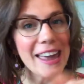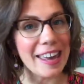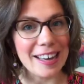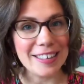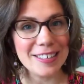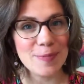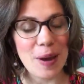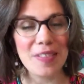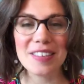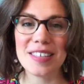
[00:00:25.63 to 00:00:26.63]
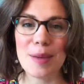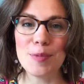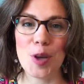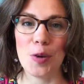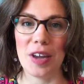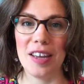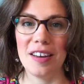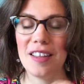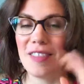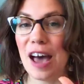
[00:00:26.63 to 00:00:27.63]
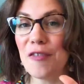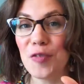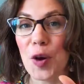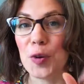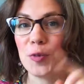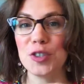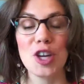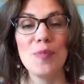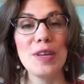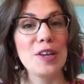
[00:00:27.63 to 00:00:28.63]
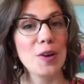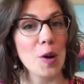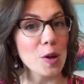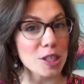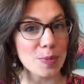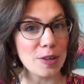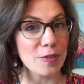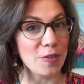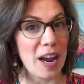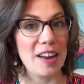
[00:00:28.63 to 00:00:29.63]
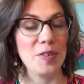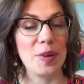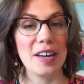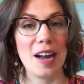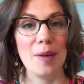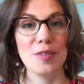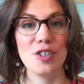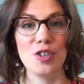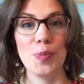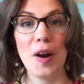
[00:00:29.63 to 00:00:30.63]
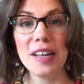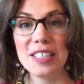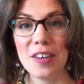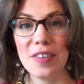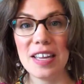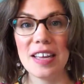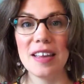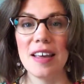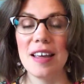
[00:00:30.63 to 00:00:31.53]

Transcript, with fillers: And by the same token, that phone, which can be your ultimate friend when it comes to productivity,